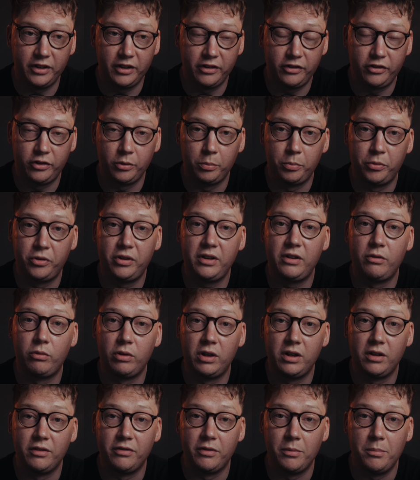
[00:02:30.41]
a
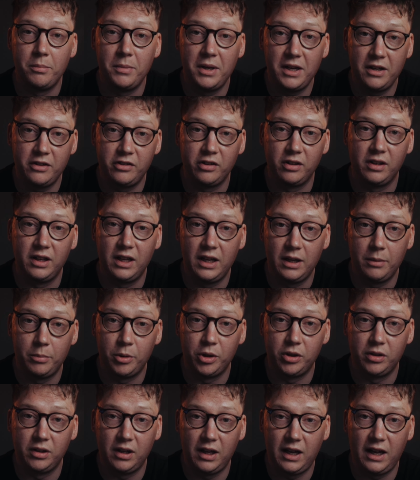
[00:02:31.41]
subsidiary of a major
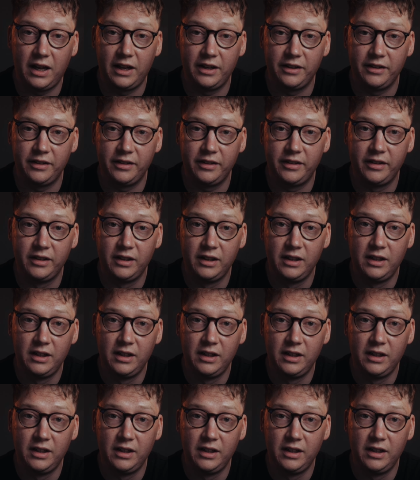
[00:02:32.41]
label, and